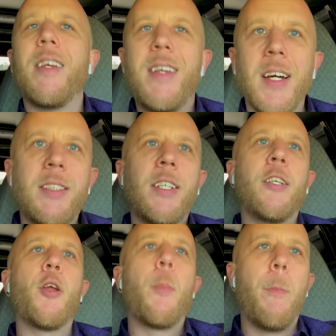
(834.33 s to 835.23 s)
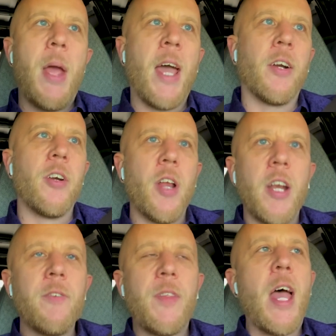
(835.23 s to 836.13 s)
doesn't matter.
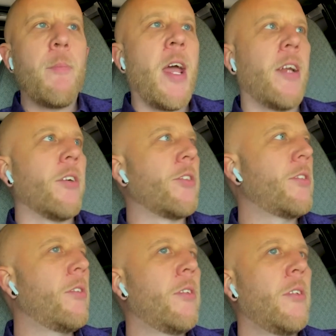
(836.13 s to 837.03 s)
None of that matters.